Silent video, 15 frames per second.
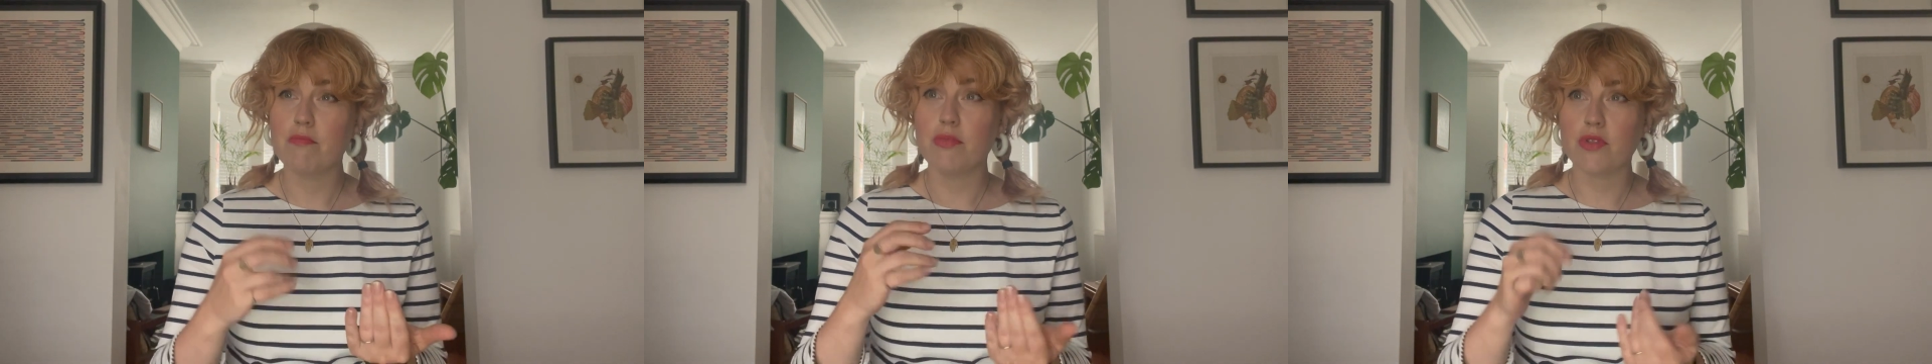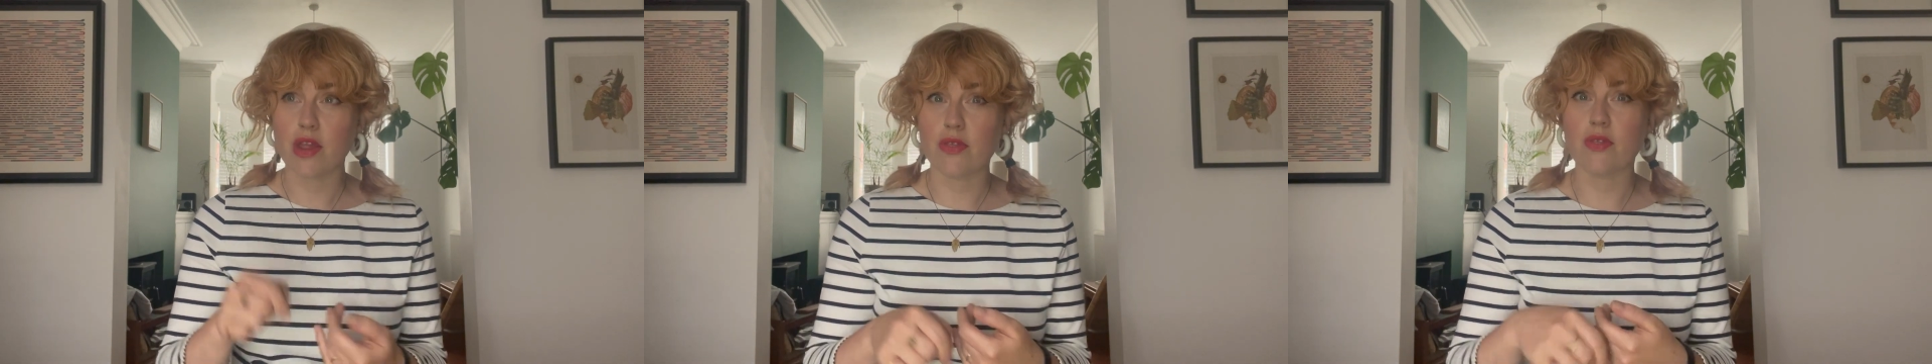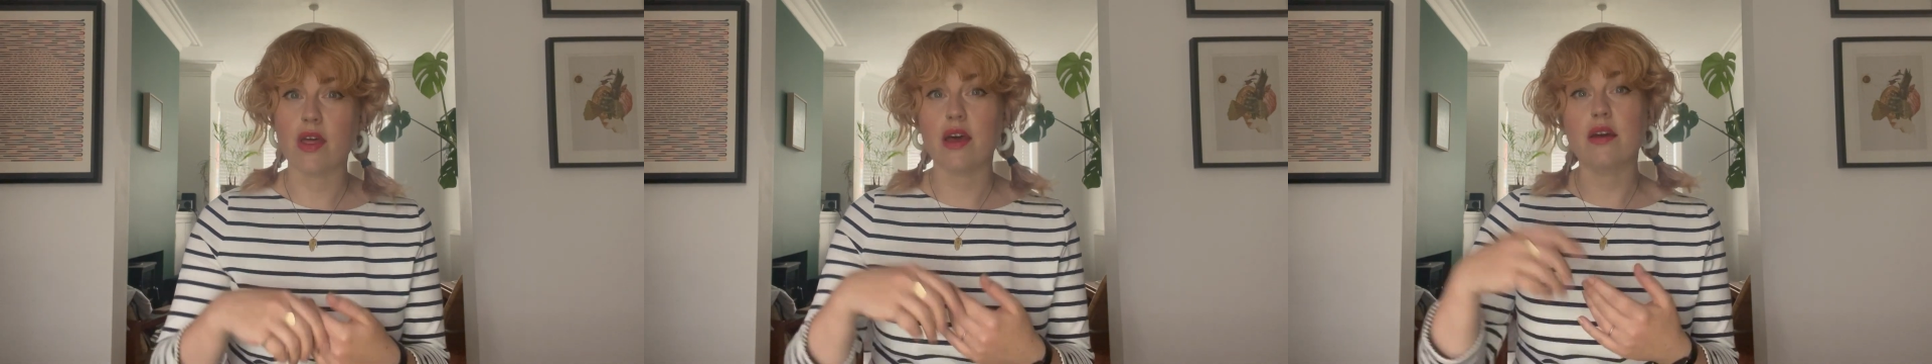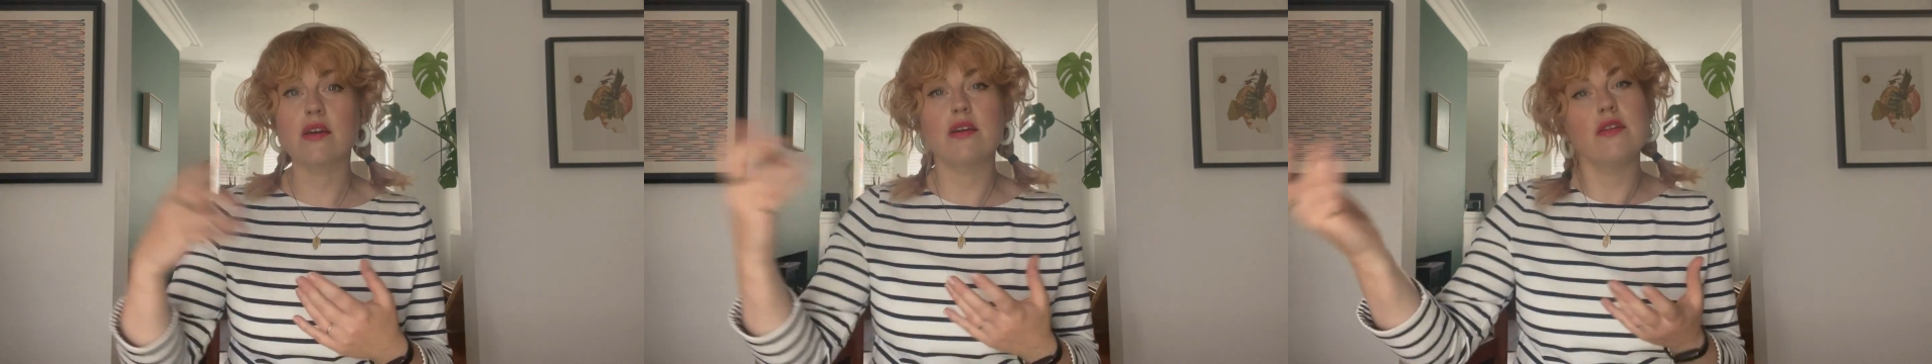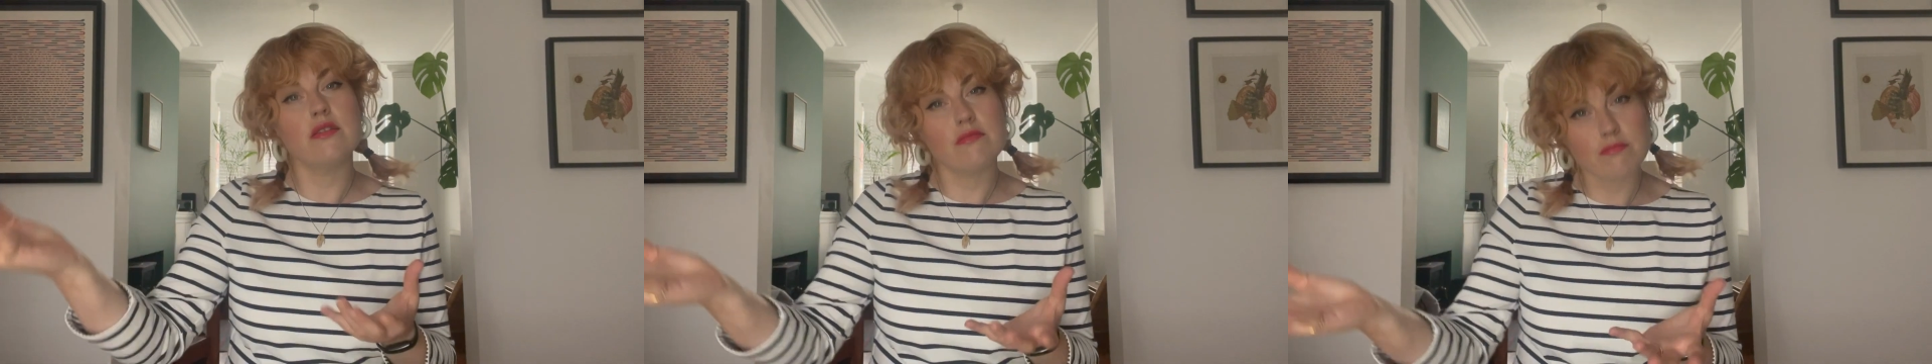but then that
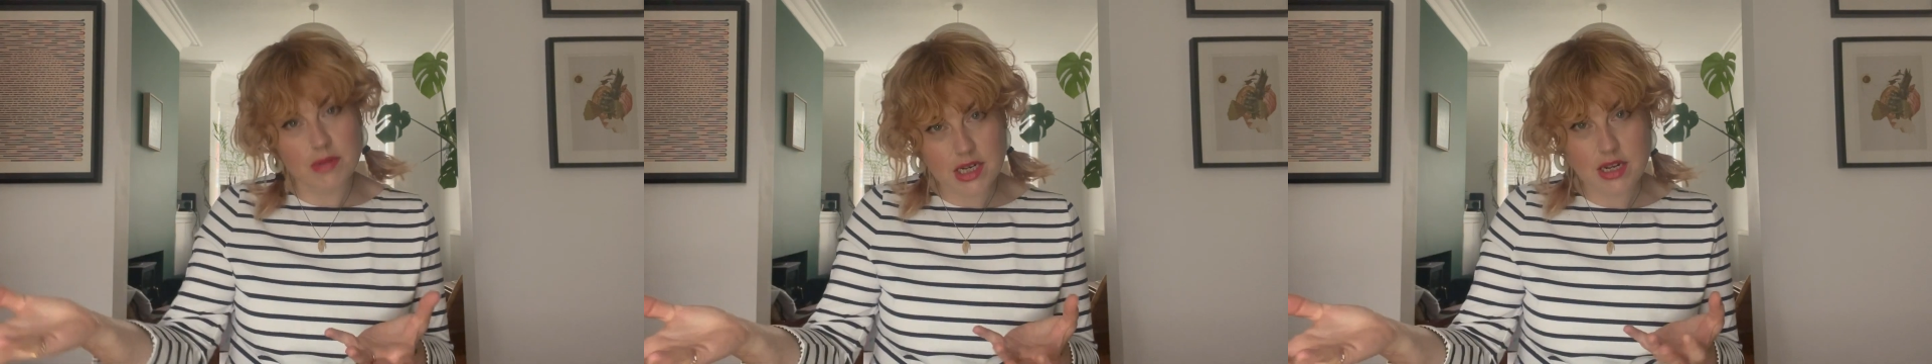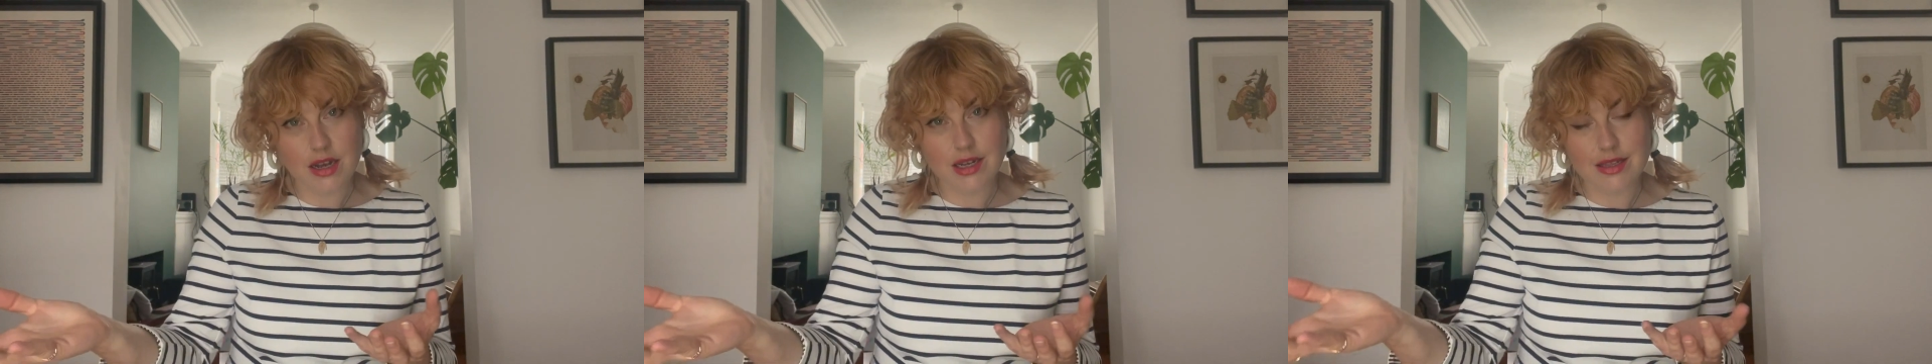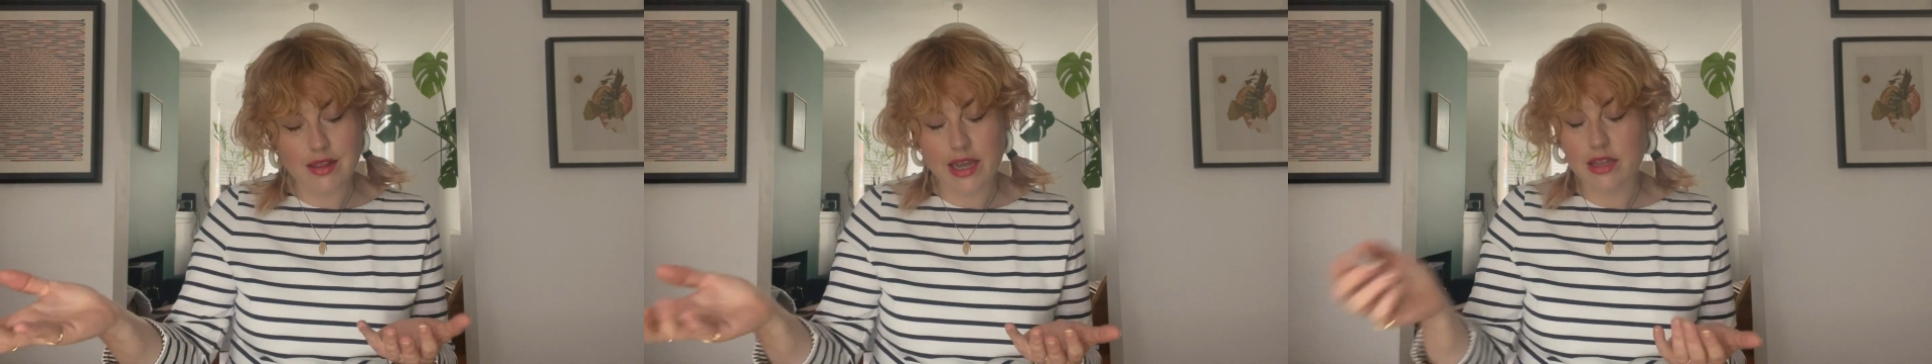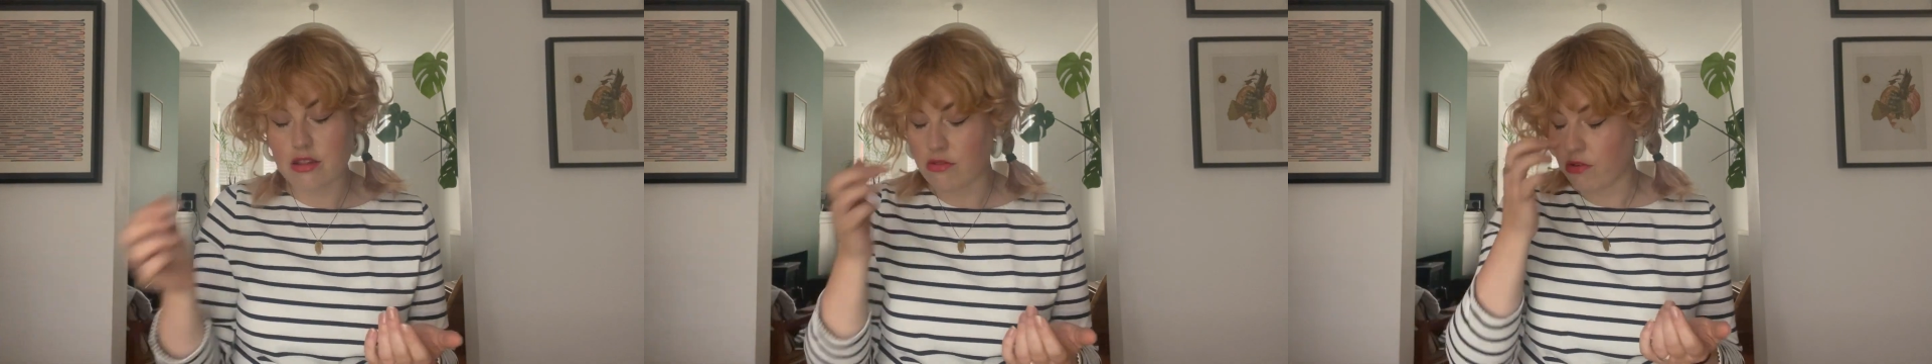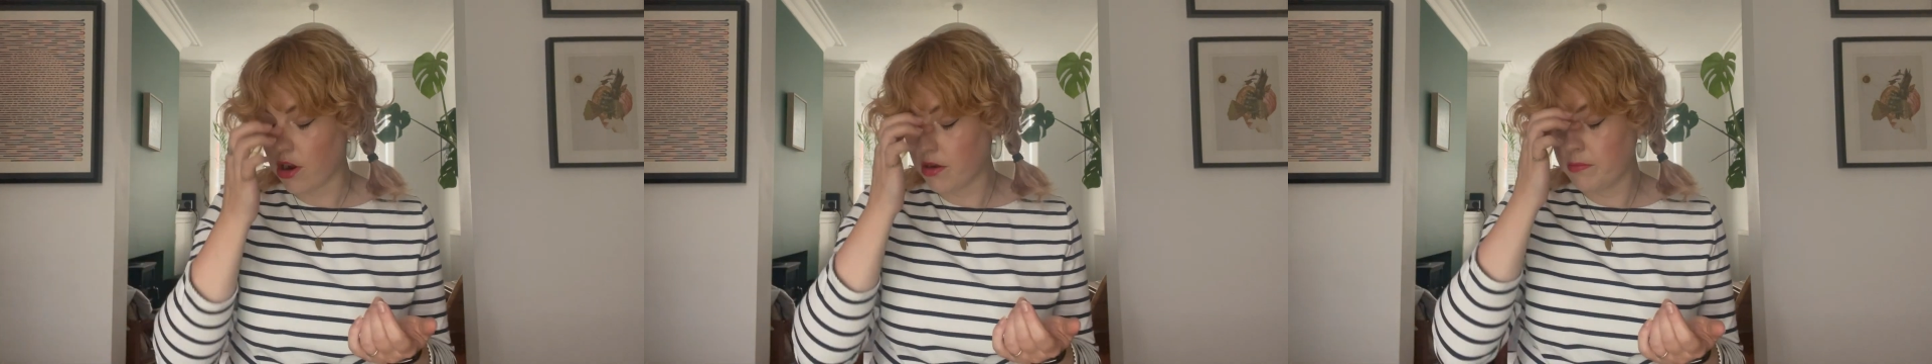can be dyed
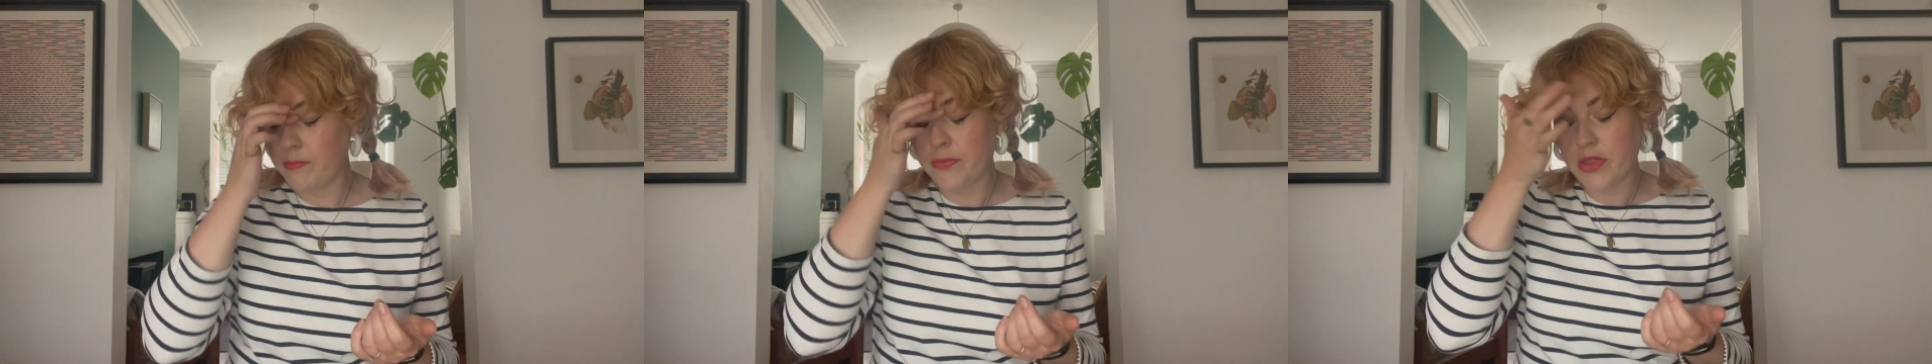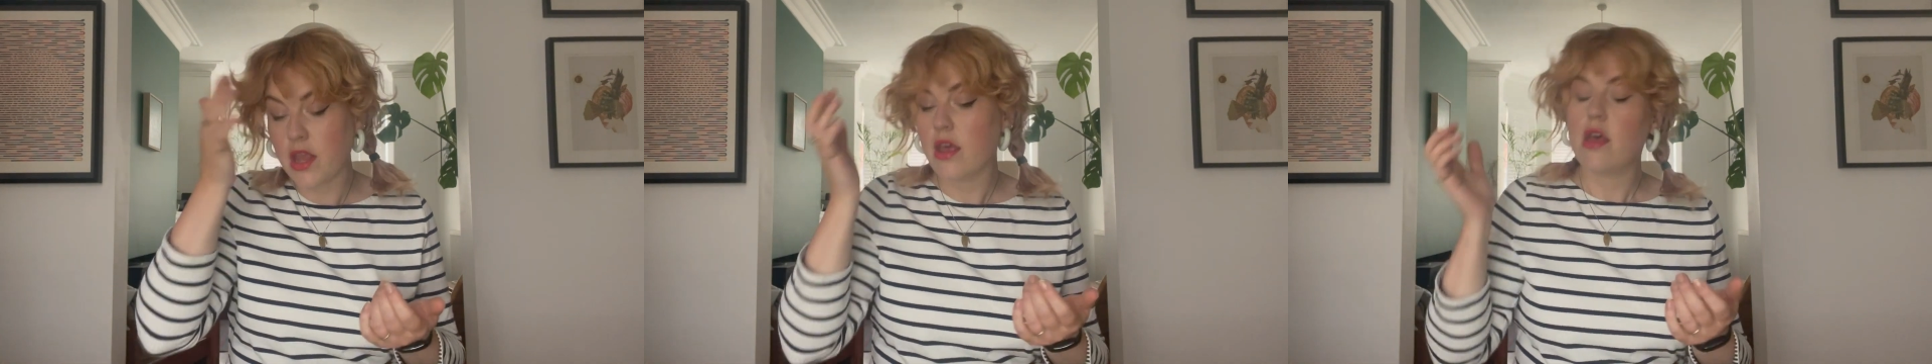later on.